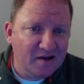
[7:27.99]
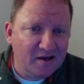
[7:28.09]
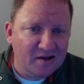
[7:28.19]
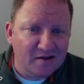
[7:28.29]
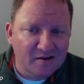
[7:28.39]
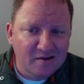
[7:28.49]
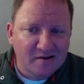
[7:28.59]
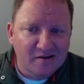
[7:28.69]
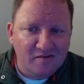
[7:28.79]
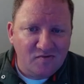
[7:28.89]
hey,
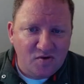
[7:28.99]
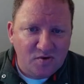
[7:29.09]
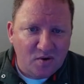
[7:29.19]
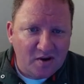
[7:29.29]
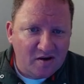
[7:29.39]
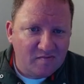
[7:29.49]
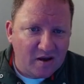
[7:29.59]
if you don't have